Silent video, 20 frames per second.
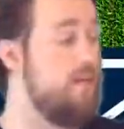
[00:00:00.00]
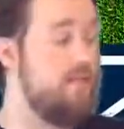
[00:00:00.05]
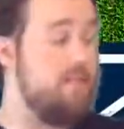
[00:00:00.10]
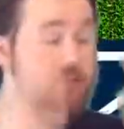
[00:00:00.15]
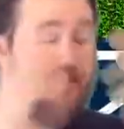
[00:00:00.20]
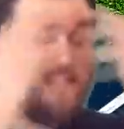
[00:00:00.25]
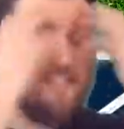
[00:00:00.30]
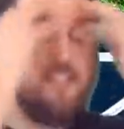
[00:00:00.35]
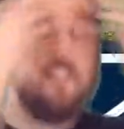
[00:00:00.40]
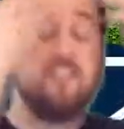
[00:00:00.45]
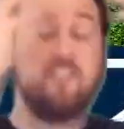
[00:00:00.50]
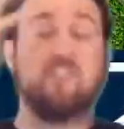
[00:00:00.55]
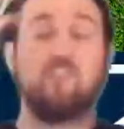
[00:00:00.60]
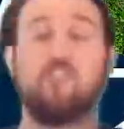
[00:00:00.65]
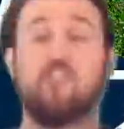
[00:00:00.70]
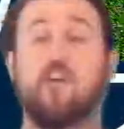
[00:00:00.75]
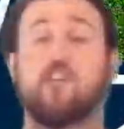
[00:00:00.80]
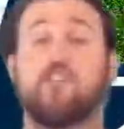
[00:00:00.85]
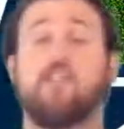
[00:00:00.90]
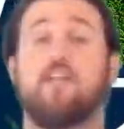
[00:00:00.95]
This is
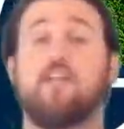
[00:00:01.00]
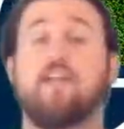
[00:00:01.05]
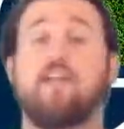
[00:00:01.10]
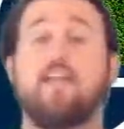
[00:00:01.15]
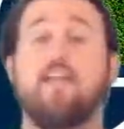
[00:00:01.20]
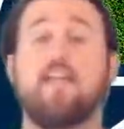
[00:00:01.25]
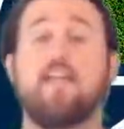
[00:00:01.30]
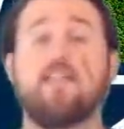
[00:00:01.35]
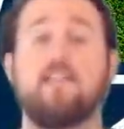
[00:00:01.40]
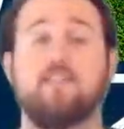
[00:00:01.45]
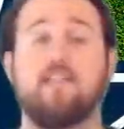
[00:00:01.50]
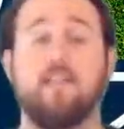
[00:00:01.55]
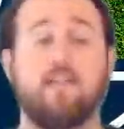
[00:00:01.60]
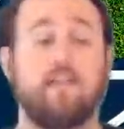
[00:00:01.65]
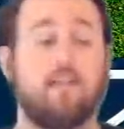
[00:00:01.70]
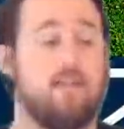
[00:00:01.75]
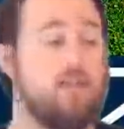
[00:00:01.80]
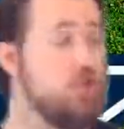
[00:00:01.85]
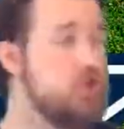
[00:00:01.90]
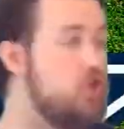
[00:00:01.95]
such an
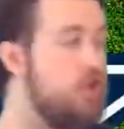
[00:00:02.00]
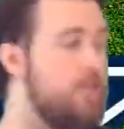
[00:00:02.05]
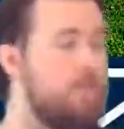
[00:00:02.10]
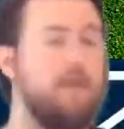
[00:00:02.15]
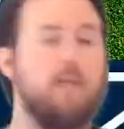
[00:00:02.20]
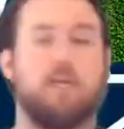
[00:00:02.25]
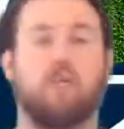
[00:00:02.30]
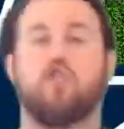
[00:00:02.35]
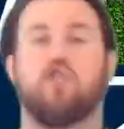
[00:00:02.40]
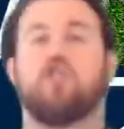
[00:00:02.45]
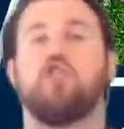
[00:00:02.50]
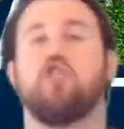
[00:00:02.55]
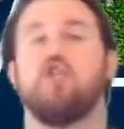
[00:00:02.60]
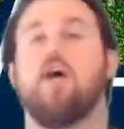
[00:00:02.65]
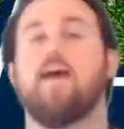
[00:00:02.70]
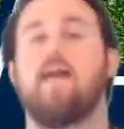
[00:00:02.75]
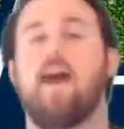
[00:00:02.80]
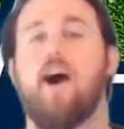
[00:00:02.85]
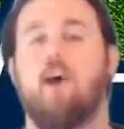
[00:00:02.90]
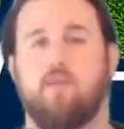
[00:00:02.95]
easy, this should have been a
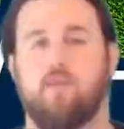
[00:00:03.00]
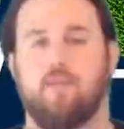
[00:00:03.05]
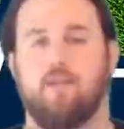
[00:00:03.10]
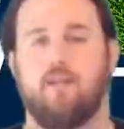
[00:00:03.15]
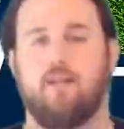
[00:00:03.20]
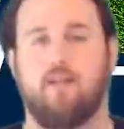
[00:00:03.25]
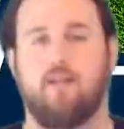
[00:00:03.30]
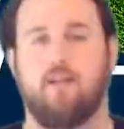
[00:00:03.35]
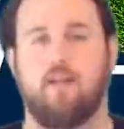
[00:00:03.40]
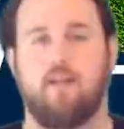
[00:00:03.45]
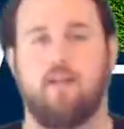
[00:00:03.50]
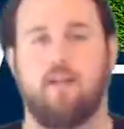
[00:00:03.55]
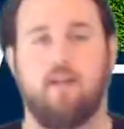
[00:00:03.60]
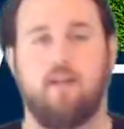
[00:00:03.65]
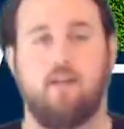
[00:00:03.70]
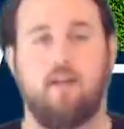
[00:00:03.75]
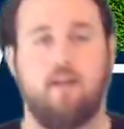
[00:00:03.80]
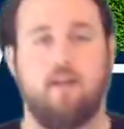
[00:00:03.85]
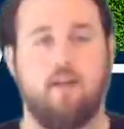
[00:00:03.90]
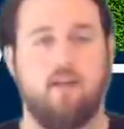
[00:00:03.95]
shutout.
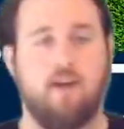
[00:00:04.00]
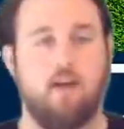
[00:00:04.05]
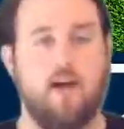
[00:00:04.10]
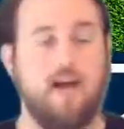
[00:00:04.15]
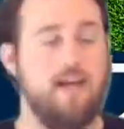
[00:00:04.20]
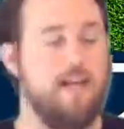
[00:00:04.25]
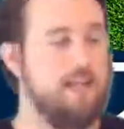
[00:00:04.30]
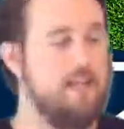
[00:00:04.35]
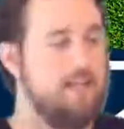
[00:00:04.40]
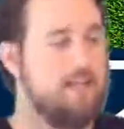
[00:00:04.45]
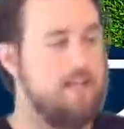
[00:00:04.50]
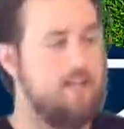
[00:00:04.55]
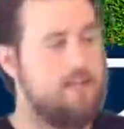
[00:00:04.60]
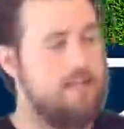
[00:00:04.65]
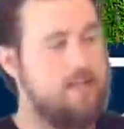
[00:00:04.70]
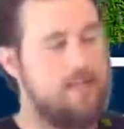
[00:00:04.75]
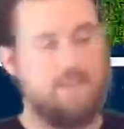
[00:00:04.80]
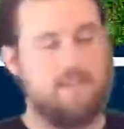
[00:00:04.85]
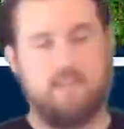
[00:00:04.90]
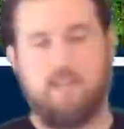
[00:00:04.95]
I get that
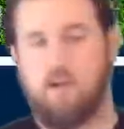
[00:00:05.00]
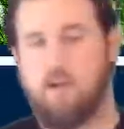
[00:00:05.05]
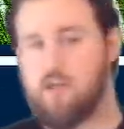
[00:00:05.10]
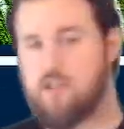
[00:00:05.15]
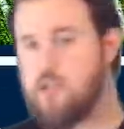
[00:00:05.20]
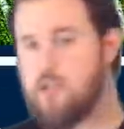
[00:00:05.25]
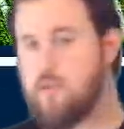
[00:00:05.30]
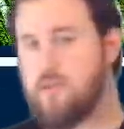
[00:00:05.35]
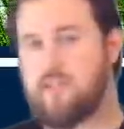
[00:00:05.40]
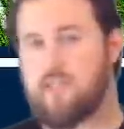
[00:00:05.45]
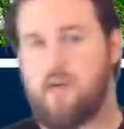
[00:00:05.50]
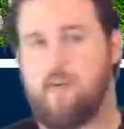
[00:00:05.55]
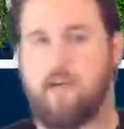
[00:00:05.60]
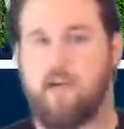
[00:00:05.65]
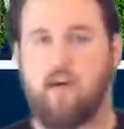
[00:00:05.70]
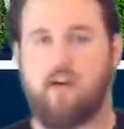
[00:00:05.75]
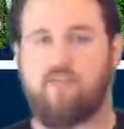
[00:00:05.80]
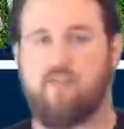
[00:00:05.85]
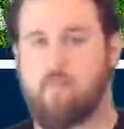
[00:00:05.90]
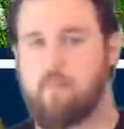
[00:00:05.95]
Tennessee also was coming
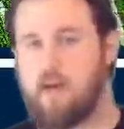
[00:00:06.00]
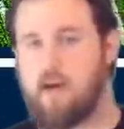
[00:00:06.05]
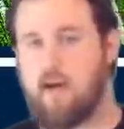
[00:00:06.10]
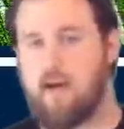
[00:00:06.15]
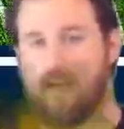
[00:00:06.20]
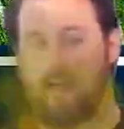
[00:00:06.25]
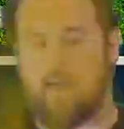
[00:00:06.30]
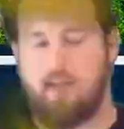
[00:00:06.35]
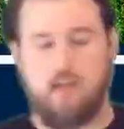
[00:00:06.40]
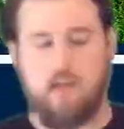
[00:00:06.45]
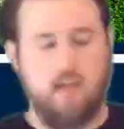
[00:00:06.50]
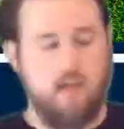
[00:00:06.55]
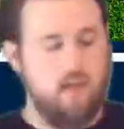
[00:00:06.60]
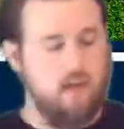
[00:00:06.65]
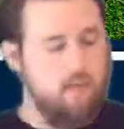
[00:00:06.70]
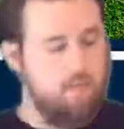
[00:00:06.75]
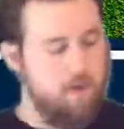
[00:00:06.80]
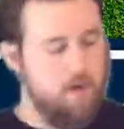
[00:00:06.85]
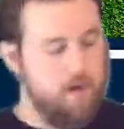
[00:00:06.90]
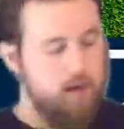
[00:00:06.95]
off a bye,
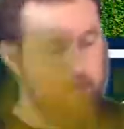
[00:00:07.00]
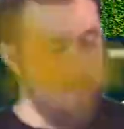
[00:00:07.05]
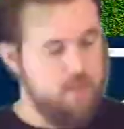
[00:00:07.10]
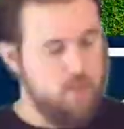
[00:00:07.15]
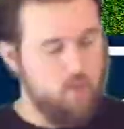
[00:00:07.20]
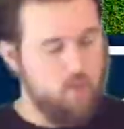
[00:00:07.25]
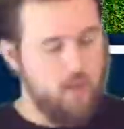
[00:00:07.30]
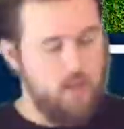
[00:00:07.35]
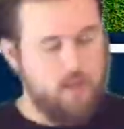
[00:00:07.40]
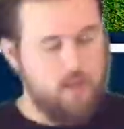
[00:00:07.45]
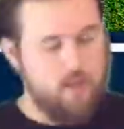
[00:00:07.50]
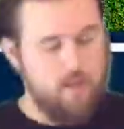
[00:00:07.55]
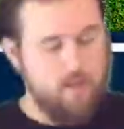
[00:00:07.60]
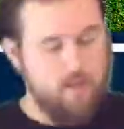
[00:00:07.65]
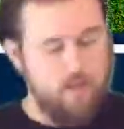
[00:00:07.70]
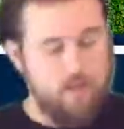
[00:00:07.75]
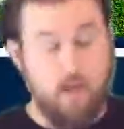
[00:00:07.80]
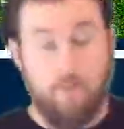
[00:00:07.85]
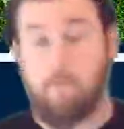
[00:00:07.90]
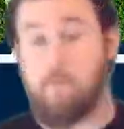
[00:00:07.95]
but between
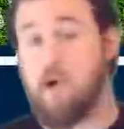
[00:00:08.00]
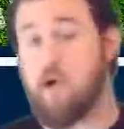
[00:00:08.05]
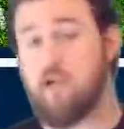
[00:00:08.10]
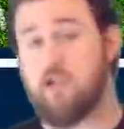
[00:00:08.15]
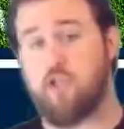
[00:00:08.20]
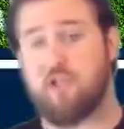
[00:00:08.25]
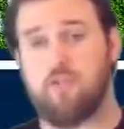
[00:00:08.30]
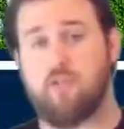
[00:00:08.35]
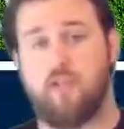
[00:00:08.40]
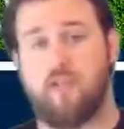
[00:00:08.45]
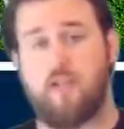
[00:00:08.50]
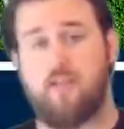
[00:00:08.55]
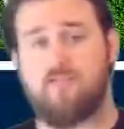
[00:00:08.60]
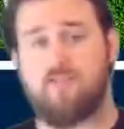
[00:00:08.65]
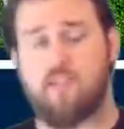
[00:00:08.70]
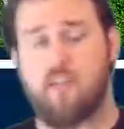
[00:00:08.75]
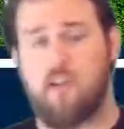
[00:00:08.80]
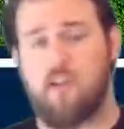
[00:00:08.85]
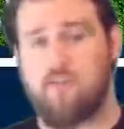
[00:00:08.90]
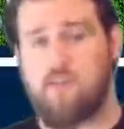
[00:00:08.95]
the emotional
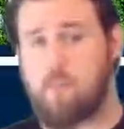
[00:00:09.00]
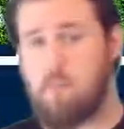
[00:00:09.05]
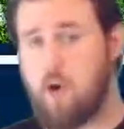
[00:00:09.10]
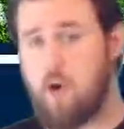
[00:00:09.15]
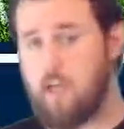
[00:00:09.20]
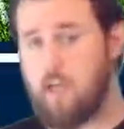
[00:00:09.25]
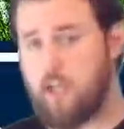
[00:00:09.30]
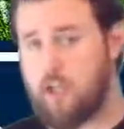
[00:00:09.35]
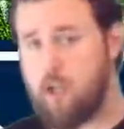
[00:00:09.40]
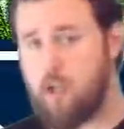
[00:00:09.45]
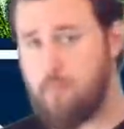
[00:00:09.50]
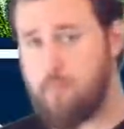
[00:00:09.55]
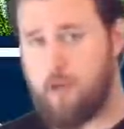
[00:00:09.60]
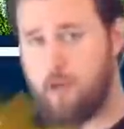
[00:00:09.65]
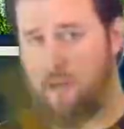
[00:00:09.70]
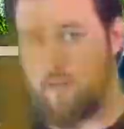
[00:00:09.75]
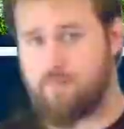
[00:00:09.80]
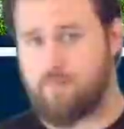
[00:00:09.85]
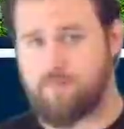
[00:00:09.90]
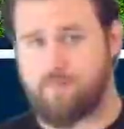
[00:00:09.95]
lift of Amari
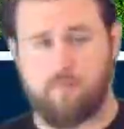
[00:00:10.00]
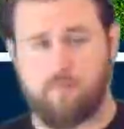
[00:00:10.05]
Cooper,